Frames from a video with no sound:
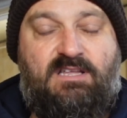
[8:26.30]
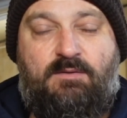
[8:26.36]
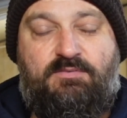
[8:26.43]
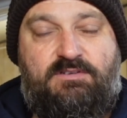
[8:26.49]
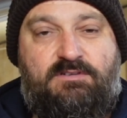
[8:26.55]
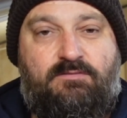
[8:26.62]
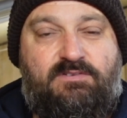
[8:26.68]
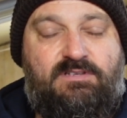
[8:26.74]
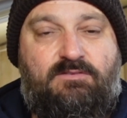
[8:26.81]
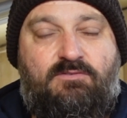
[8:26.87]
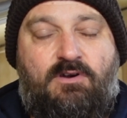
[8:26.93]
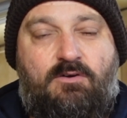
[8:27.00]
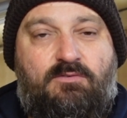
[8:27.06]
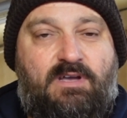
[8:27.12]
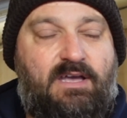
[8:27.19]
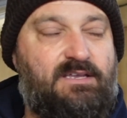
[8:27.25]
up is obviously
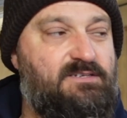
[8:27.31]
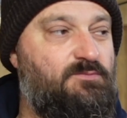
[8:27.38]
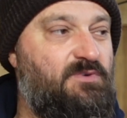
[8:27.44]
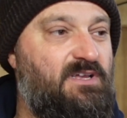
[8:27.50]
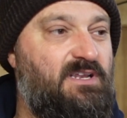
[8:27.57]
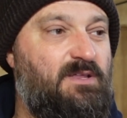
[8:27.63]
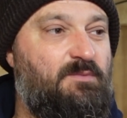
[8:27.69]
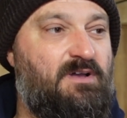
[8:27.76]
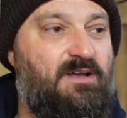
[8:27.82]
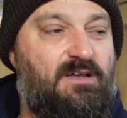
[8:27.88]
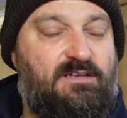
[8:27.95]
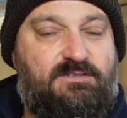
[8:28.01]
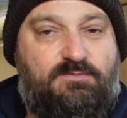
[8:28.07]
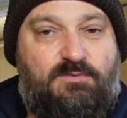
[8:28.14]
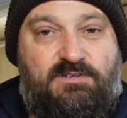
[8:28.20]
roll cage and wheelie bars.